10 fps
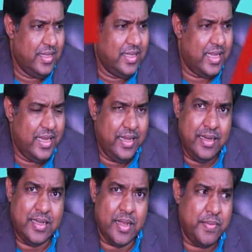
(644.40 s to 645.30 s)
The
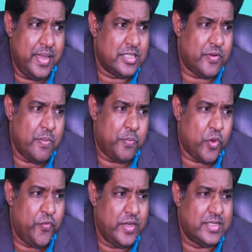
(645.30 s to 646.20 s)
income is from
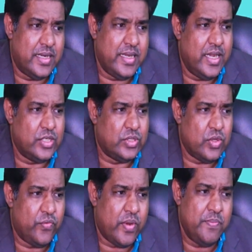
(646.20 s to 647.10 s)
profits and
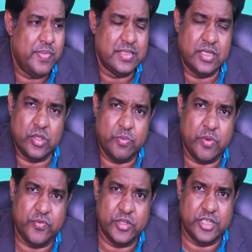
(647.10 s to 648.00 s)
gains from business or
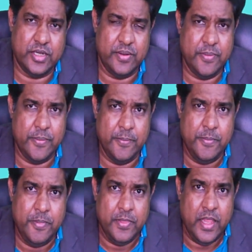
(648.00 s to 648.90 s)
profession.
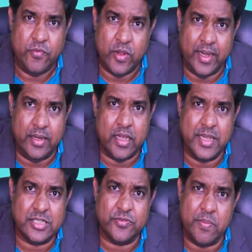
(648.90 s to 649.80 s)
If your income
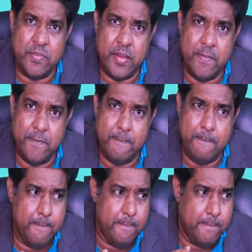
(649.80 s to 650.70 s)
is from
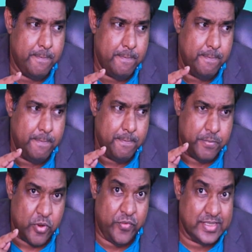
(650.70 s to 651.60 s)

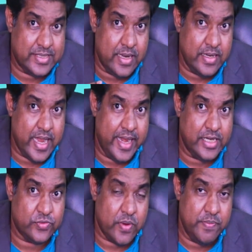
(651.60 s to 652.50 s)
profits and
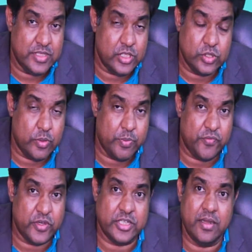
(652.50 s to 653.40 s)
gains from business or
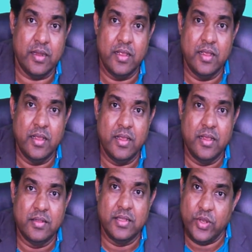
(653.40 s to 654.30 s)
profession,
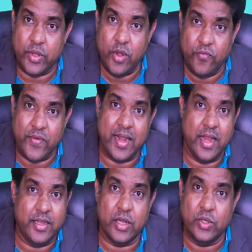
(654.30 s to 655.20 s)
then you cannot file
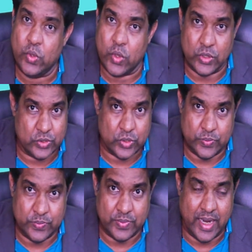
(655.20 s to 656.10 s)
ITR2 also.
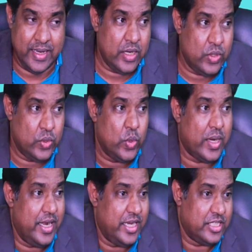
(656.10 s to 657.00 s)
ITR2
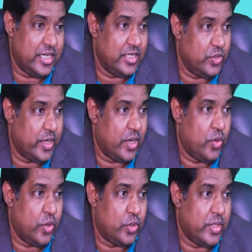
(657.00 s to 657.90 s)
conditions, you can
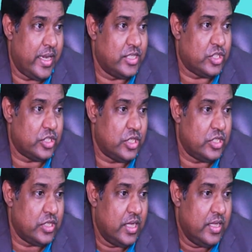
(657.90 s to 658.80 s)
go to the
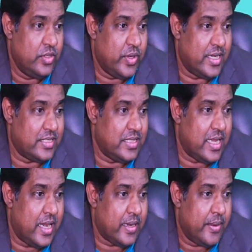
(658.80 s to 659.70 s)
instructions, you can see
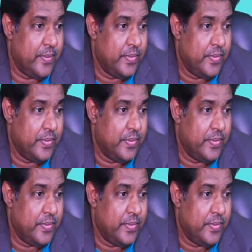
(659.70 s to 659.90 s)
that